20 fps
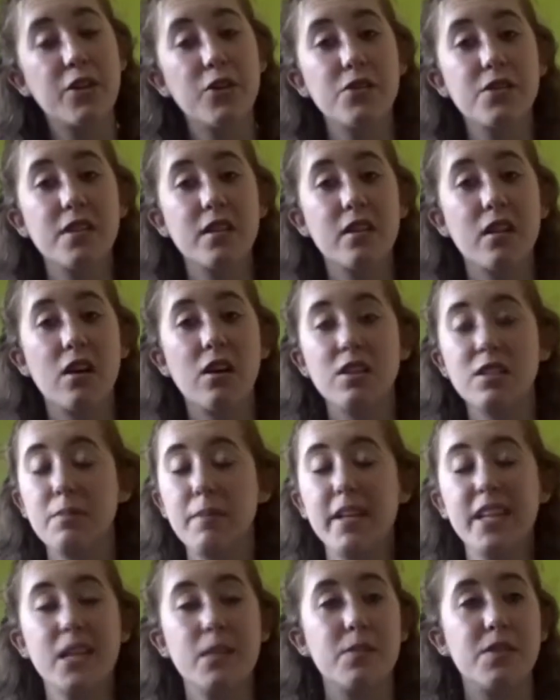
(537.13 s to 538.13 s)
notes in class,
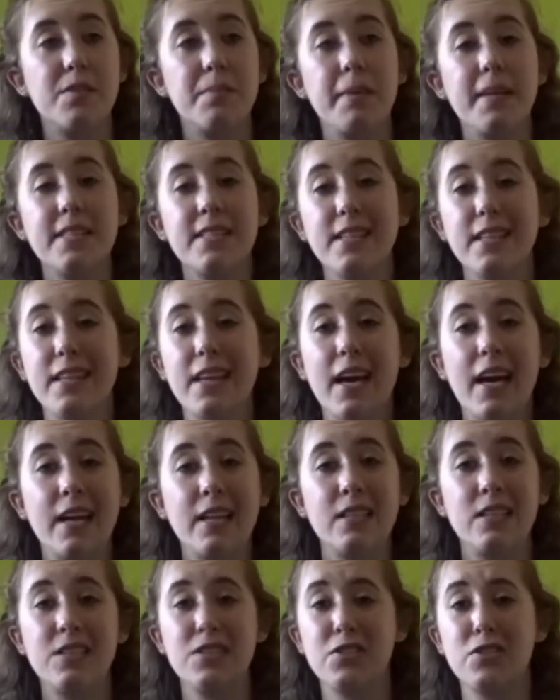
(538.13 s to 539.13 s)
make them as messy
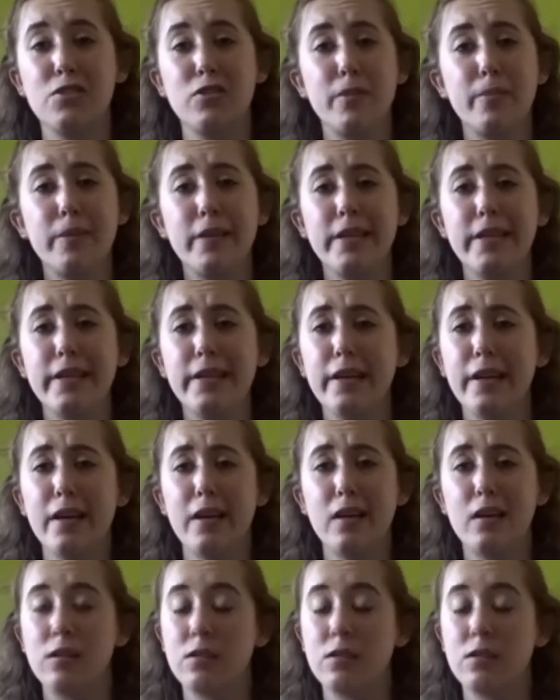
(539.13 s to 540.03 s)
and as scribbly,